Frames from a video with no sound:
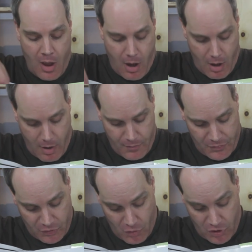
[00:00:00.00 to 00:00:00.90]
Um,
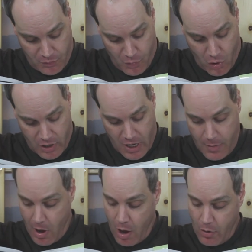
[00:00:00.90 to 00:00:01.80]
so this book
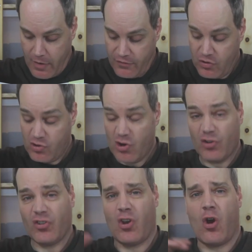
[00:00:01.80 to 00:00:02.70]
came out a few
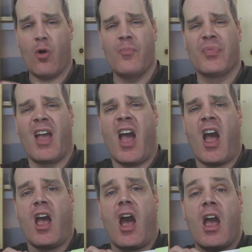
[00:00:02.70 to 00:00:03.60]
years ago.
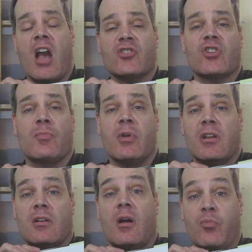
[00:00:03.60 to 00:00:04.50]
I actually
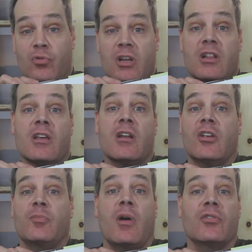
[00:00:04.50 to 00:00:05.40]
picked it up really
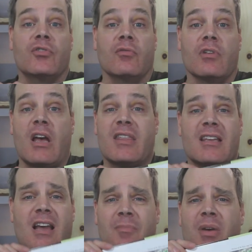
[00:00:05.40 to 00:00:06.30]
inexpensively. I
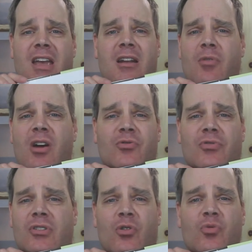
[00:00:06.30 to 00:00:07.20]
think I paid around,
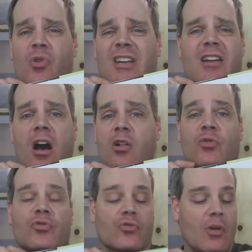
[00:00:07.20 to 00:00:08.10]
you know, twenty
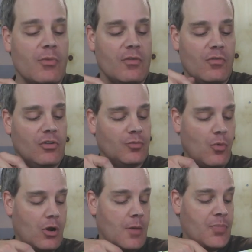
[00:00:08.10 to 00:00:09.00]
dollars or something for this
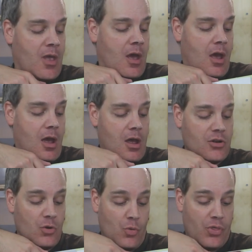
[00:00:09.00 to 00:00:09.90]
book.
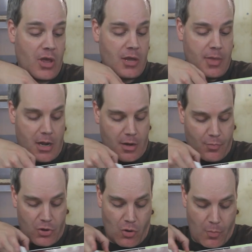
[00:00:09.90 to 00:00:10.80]
And you would think that
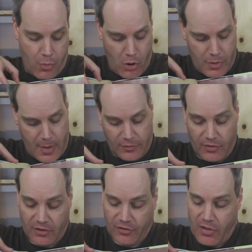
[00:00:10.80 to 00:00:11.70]
a, you know, a book that's
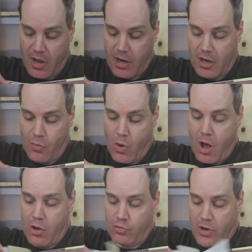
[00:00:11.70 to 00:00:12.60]
this thick and
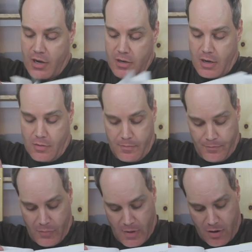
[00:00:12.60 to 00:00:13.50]
well written and,
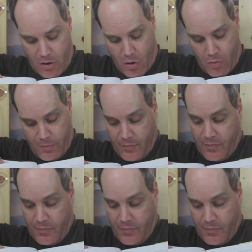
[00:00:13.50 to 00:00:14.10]
you know,